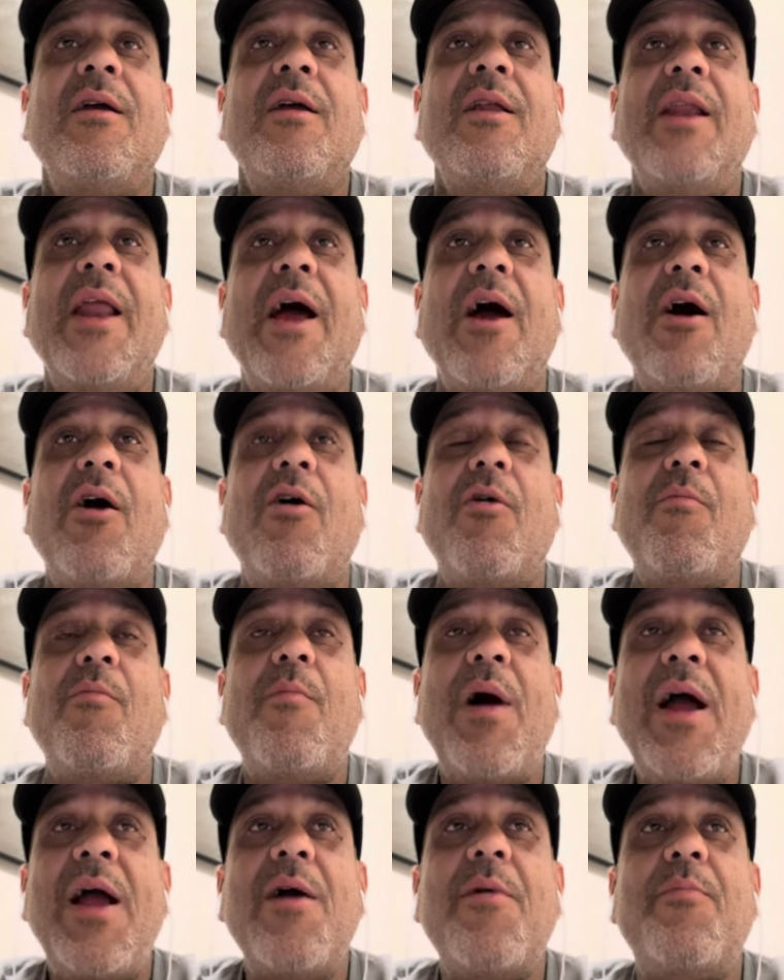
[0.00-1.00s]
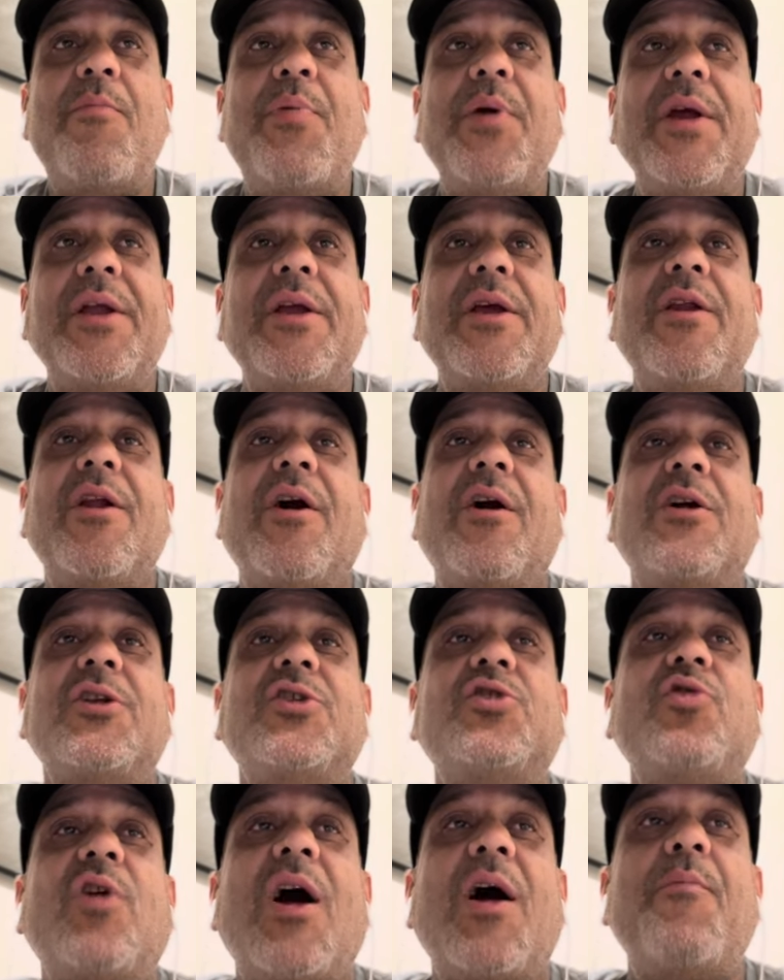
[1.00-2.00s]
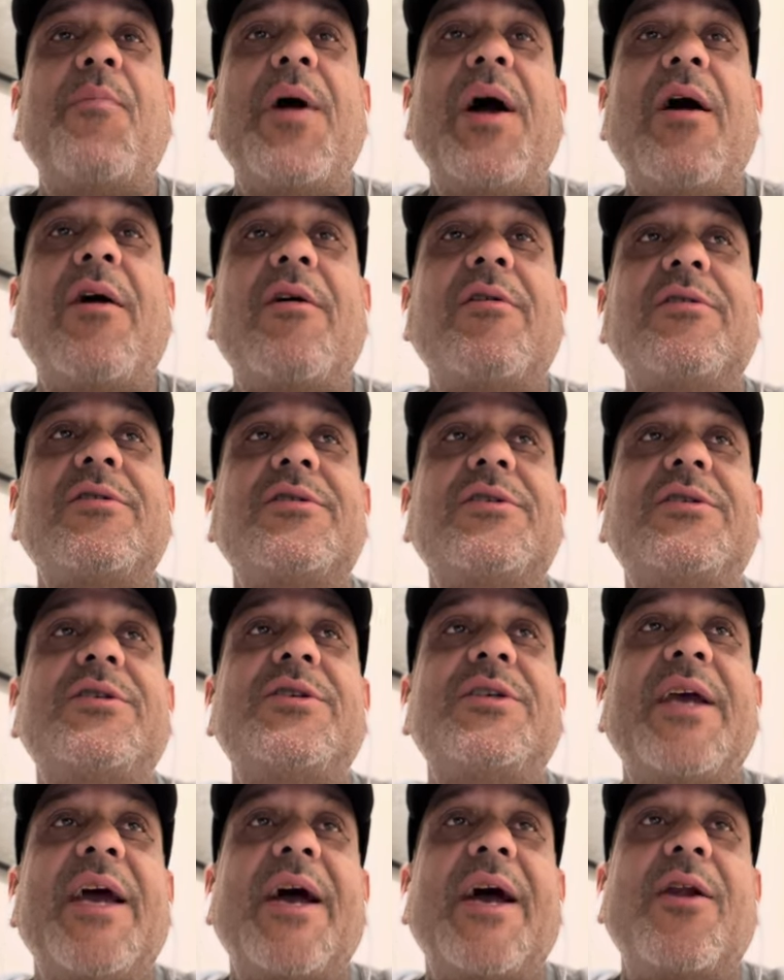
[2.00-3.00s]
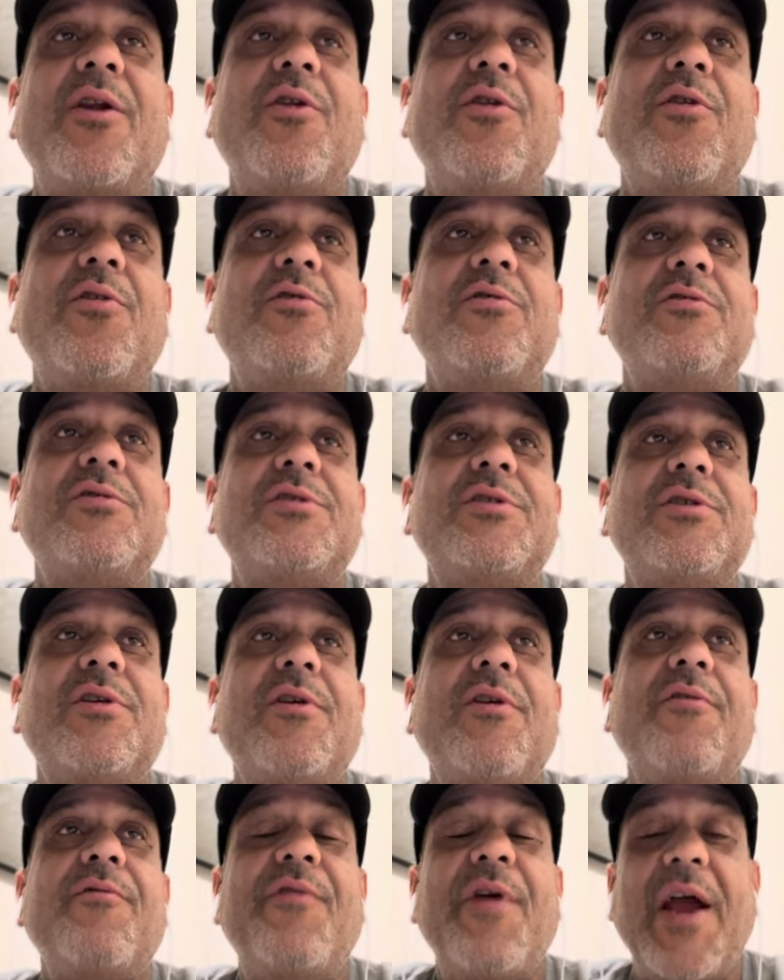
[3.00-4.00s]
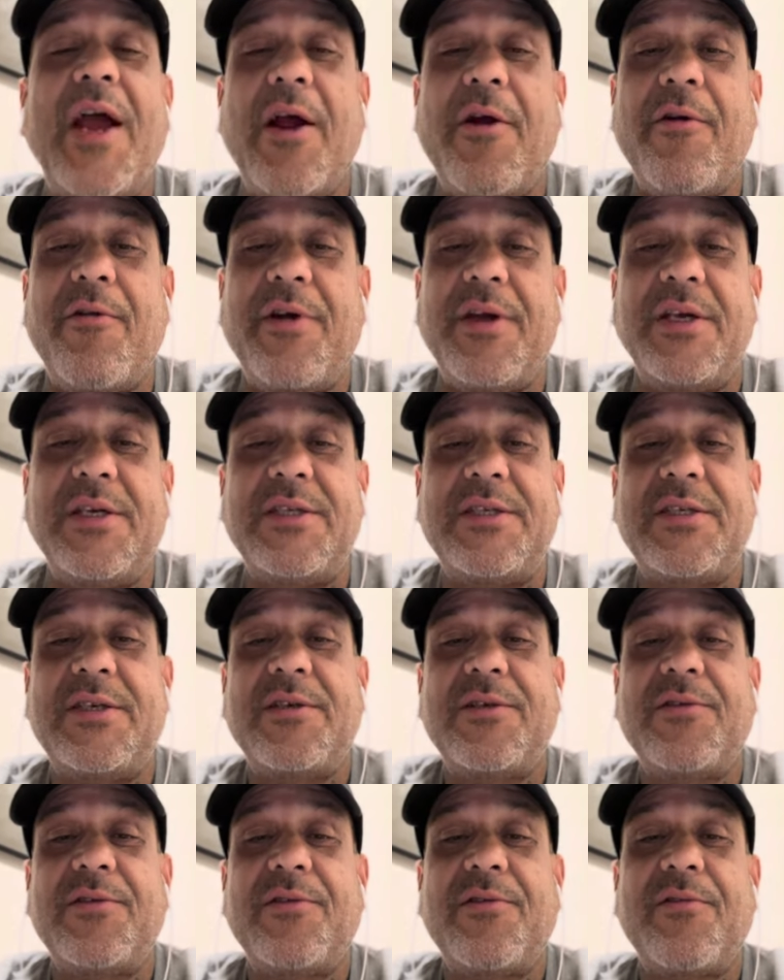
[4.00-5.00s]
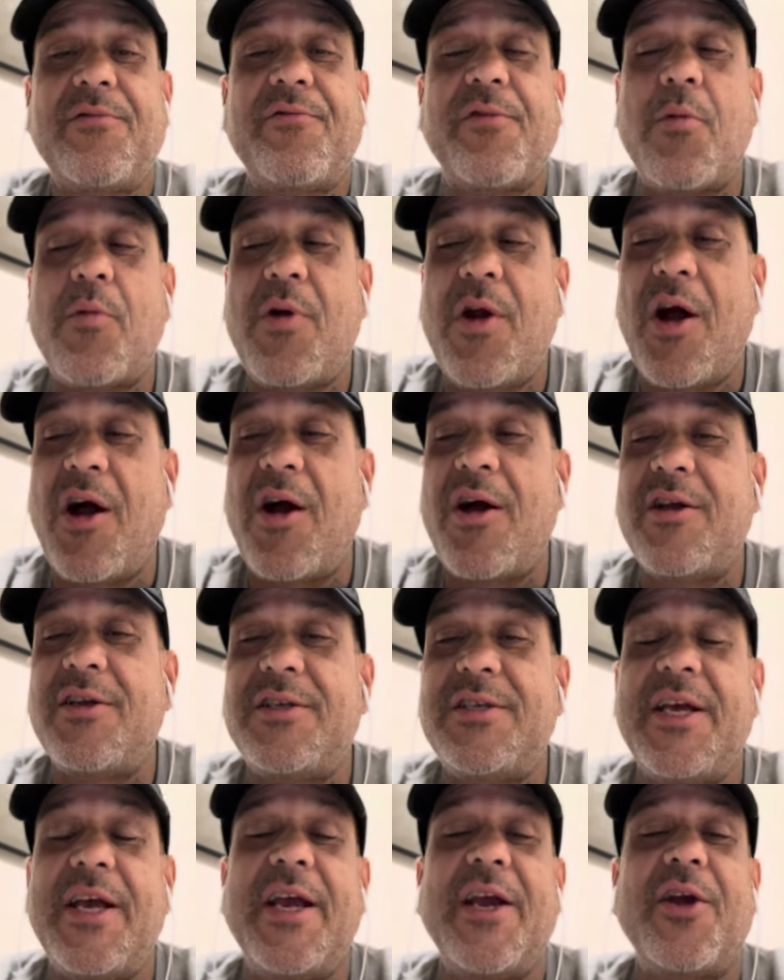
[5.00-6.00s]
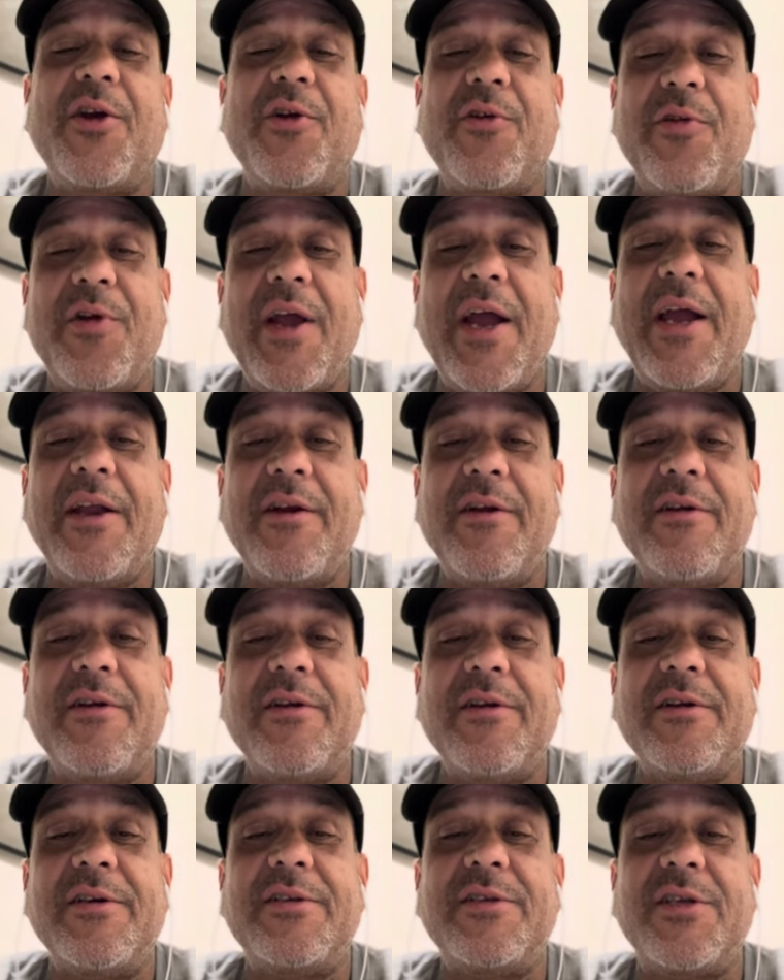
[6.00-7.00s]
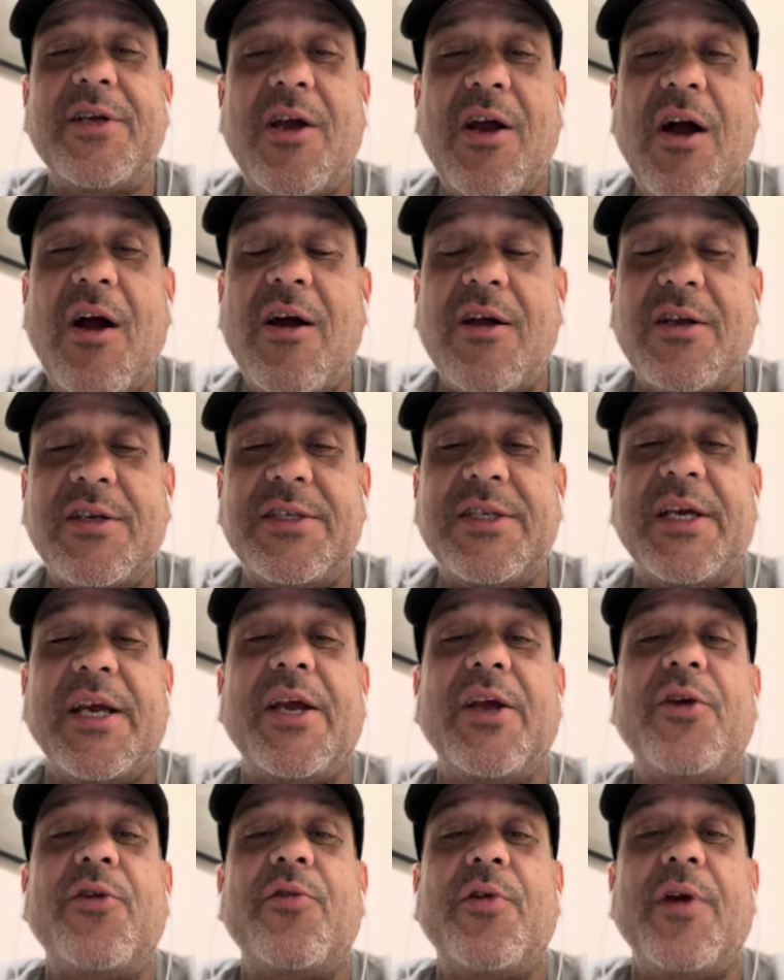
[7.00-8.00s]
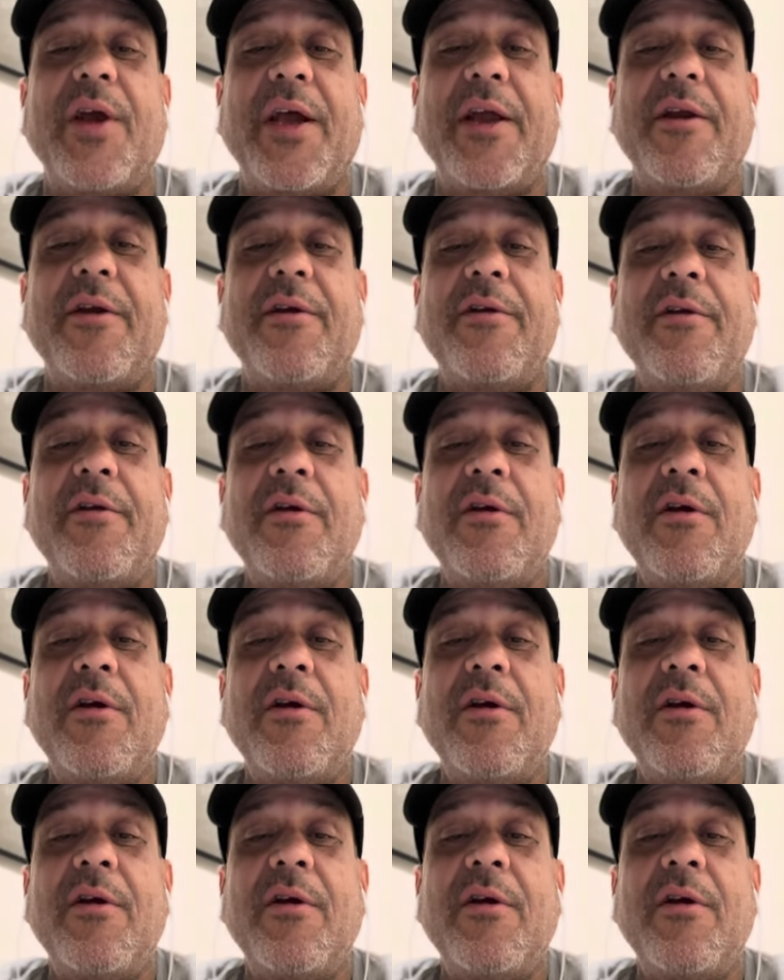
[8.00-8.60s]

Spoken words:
Now, my opinion on dropout channels varies from content creator to content creator.